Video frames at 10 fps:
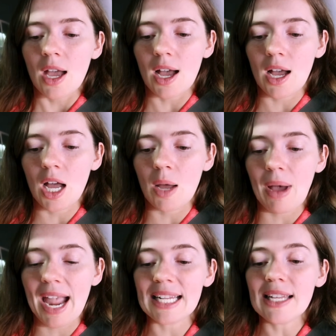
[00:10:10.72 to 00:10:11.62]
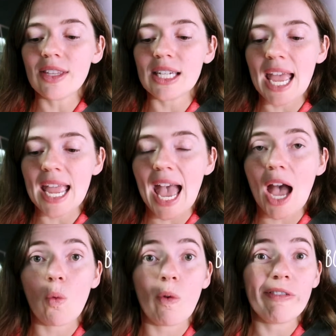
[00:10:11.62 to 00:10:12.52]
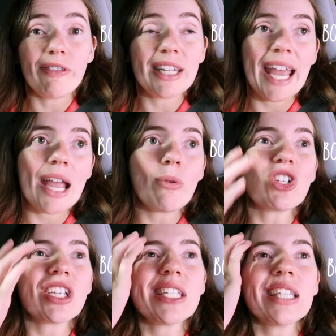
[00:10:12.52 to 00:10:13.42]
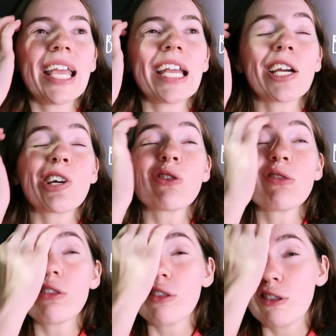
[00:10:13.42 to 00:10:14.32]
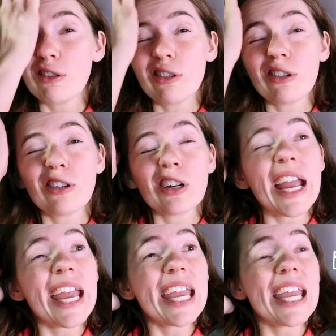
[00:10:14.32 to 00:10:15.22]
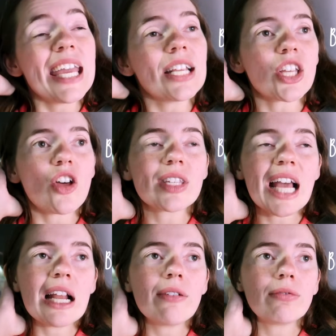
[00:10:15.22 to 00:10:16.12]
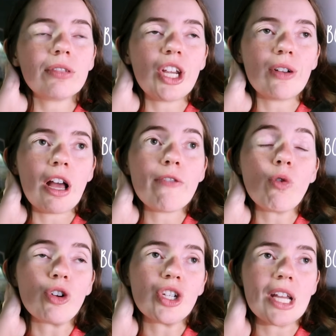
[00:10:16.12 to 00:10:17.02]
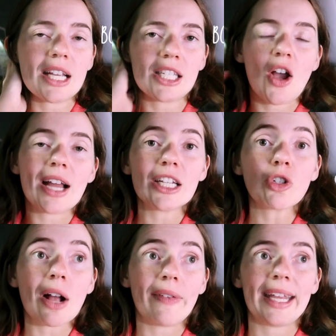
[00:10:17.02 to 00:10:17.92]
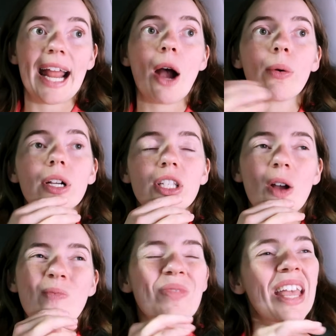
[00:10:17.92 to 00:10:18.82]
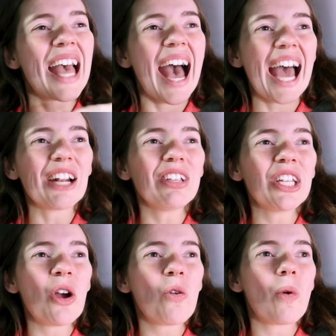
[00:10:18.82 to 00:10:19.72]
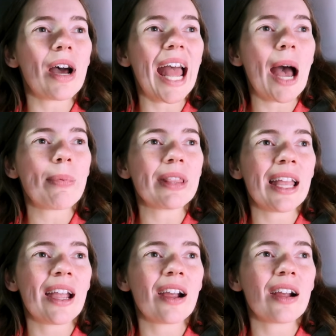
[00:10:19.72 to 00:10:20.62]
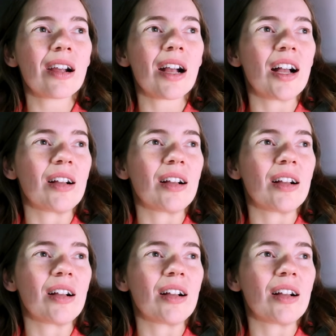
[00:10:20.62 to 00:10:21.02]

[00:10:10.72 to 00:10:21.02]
I ended the day at 1:58, which isn't like great. So it's kind of, you know, unfortunate because, you know, I did drive like an hour. So I don't really know what happened there.